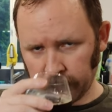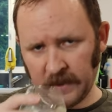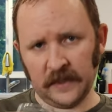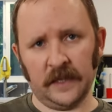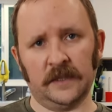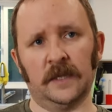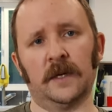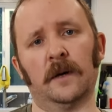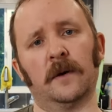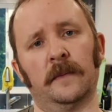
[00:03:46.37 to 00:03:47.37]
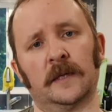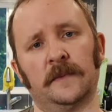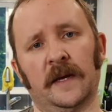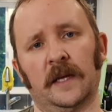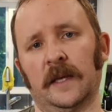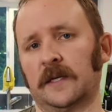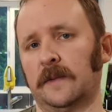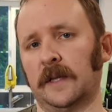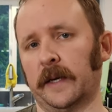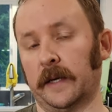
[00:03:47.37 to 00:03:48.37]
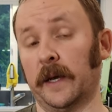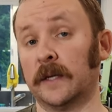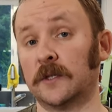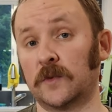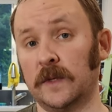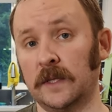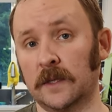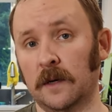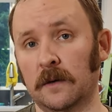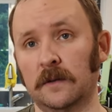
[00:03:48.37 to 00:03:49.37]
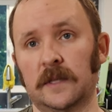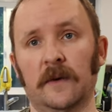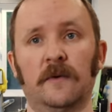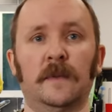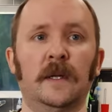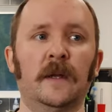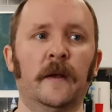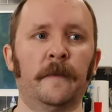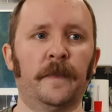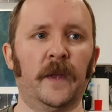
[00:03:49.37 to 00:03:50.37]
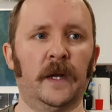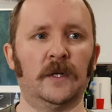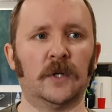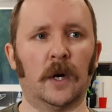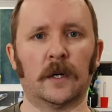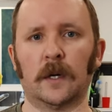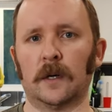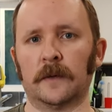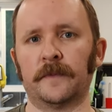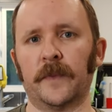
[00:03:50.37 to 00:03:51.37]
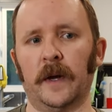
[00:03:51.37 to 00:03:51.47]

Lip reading: Being dusted cocoa, I'm expecting that to be like an unsweetened cocoa, so that would be a darker